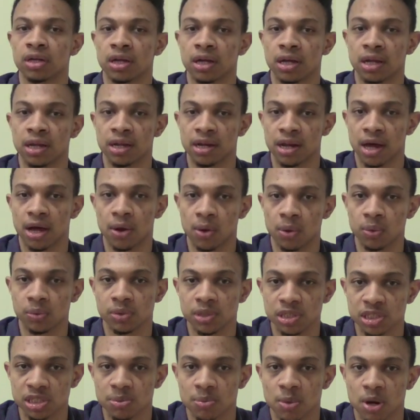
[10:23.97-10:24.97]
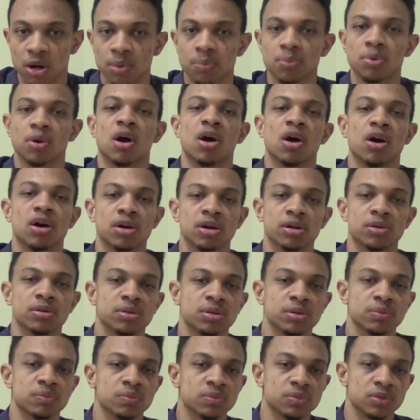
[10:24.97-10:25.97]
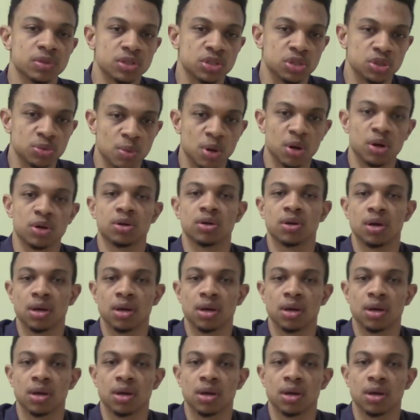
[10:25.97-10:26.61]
not only smart, but are smart